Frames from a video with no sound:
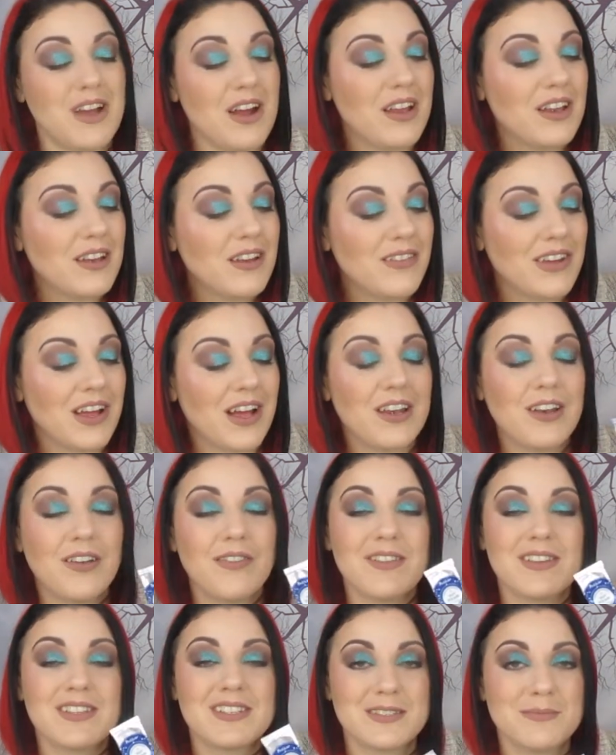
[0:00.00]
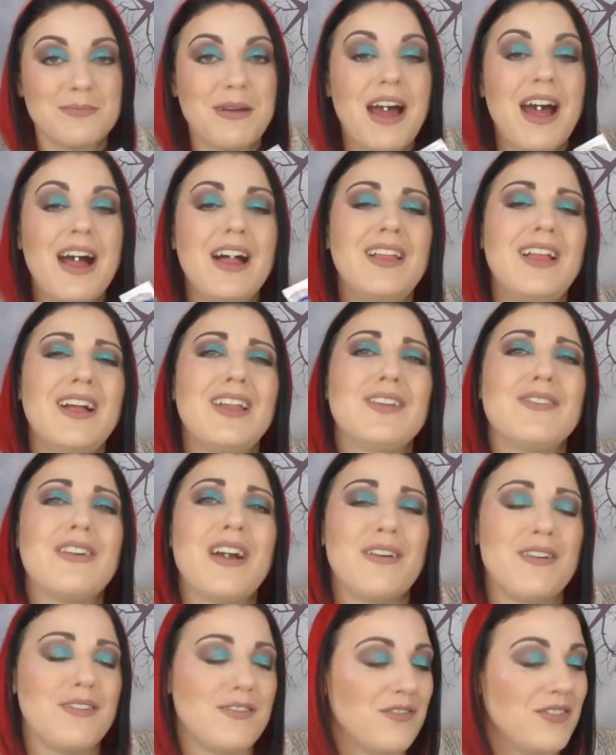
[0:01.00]
I love it. I love the smell, I love
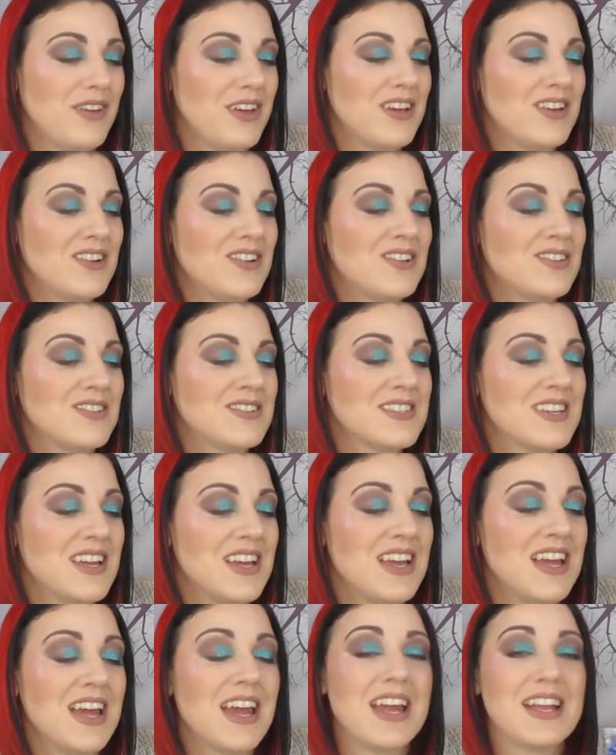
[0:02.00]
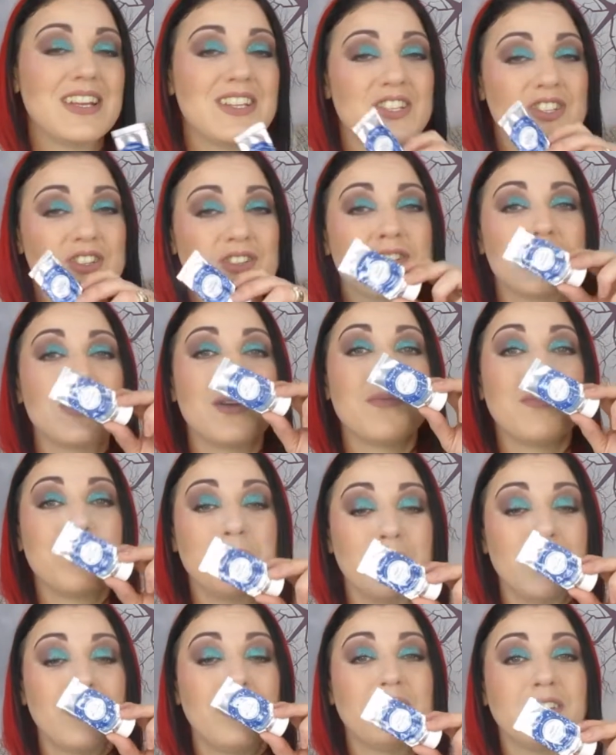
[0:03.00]
how it feels. It's just a
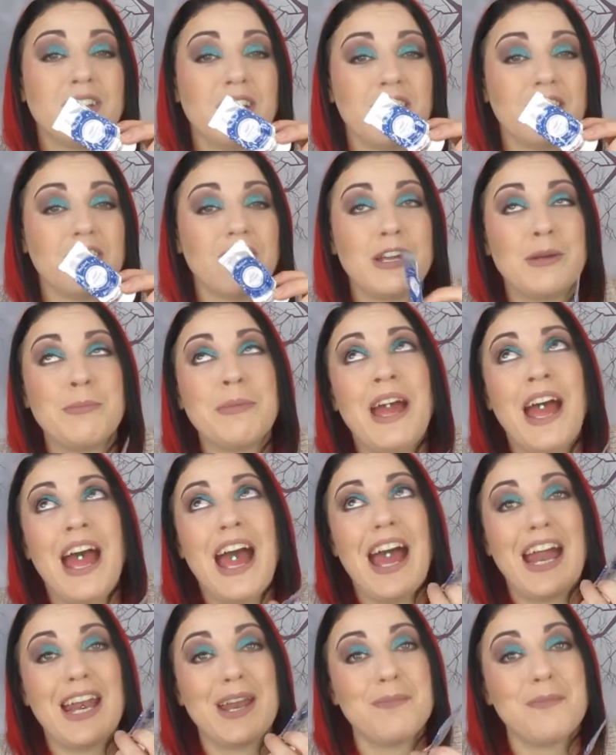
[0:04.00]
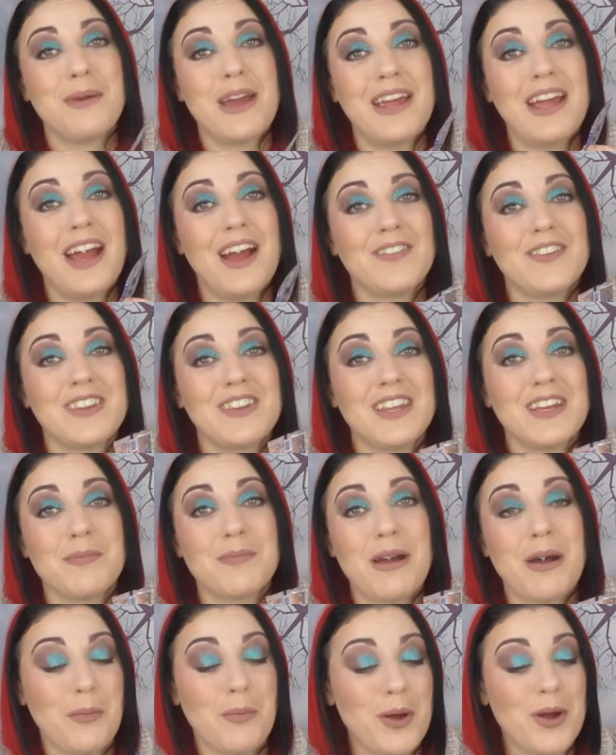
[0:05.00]
beautiful night cream, and I may have to think
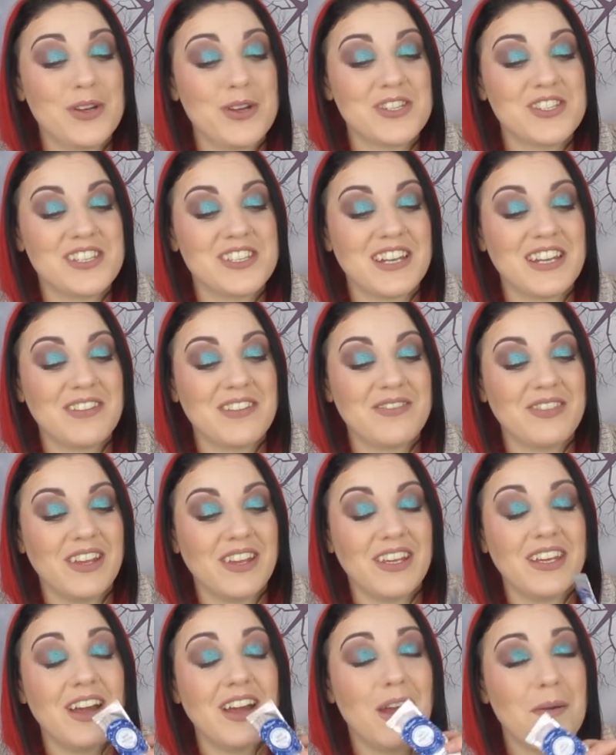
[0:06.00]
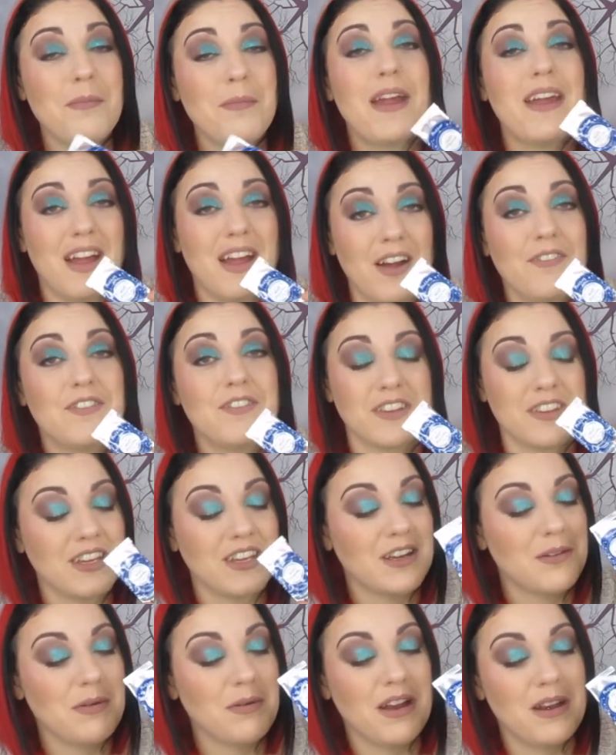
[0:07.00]
about purchasing it. Like, I may have to
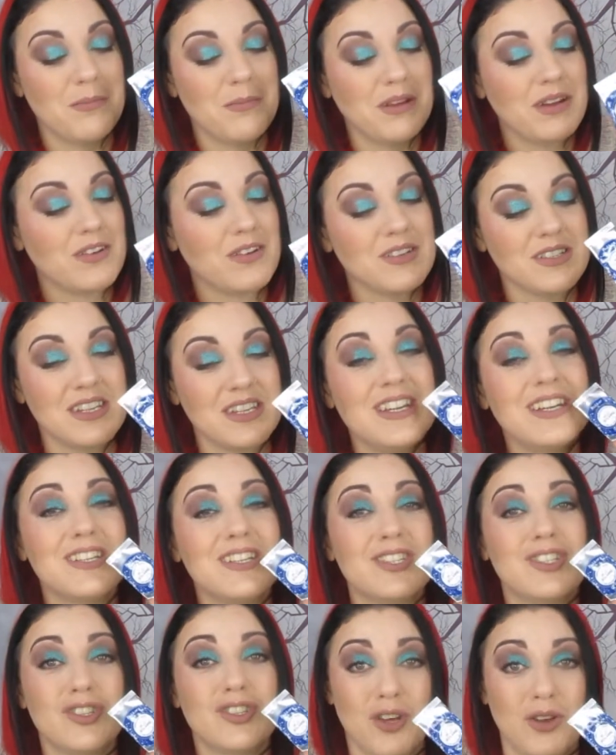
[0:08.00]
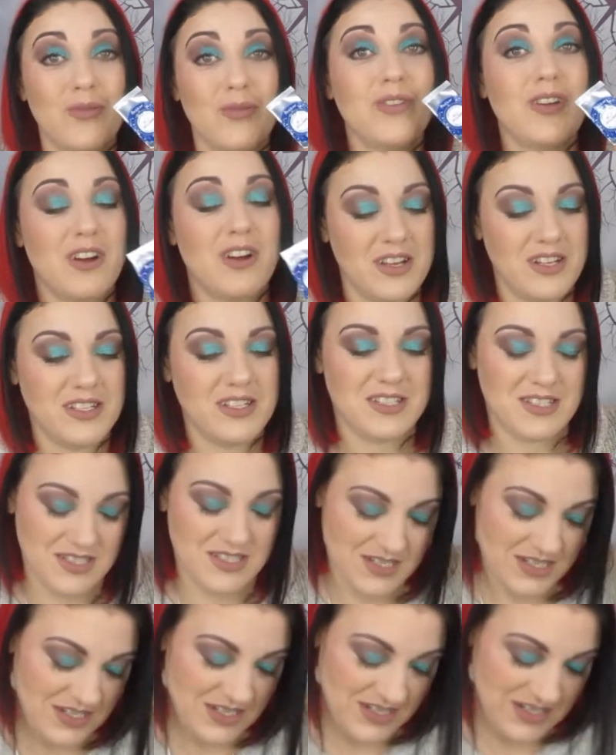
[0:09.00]
think about it, because it is so nice.